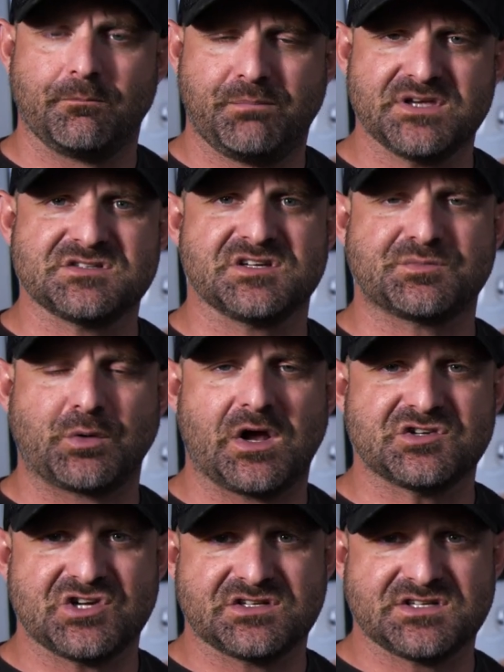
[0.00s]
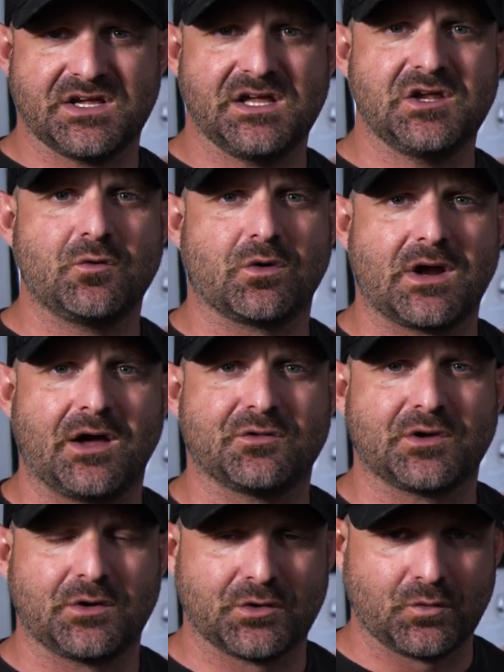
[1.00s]
business project anywhere
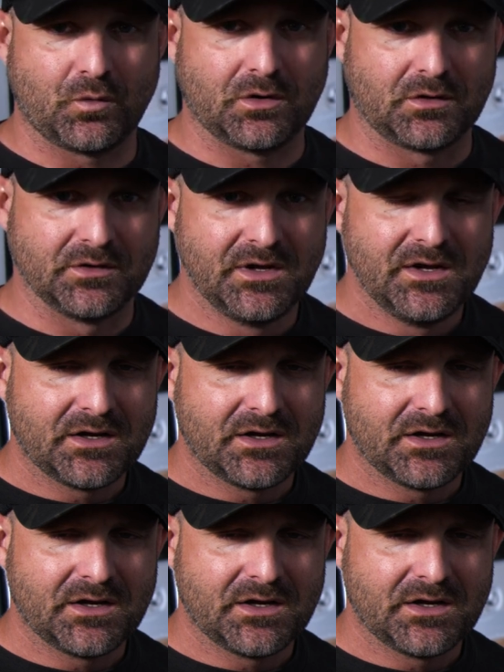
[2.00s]
out there in the world.